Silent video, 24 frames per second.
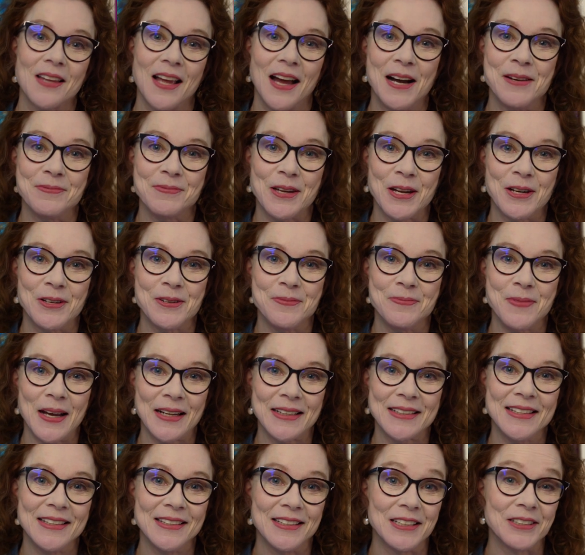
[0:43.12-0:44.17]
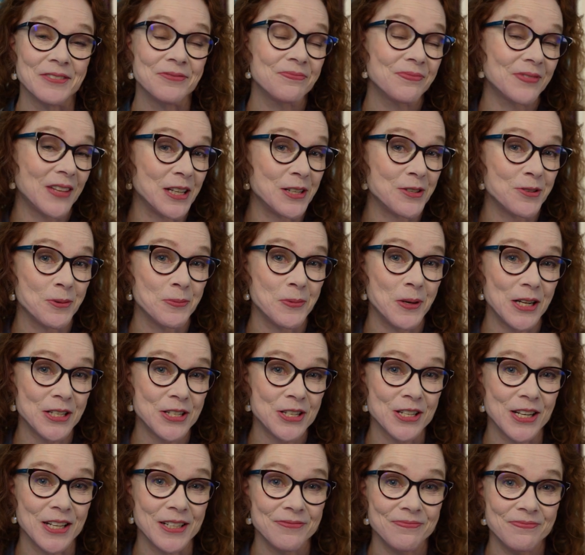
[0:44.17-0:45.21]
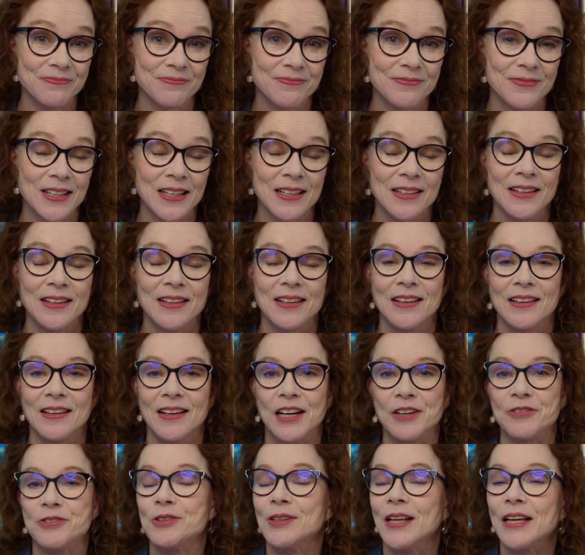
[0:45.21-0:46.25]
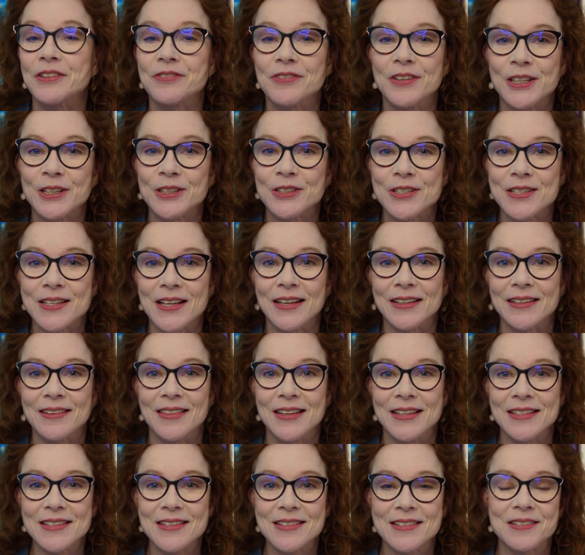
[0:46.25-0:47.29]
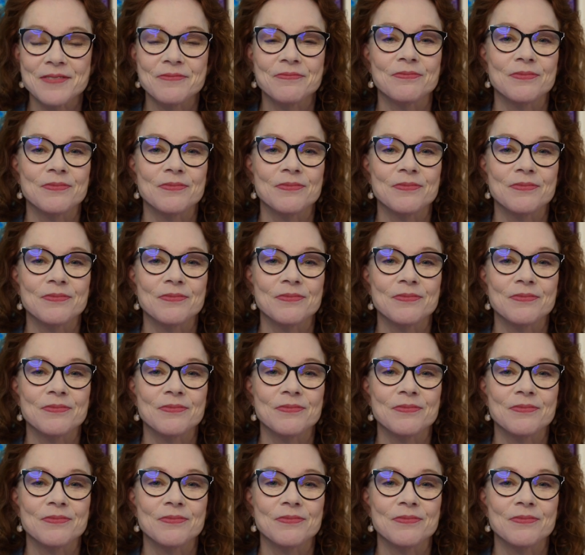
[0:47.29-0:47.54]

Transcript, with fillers: I'm Karen MacNeil. Thanks for watching. And if you like videos like this,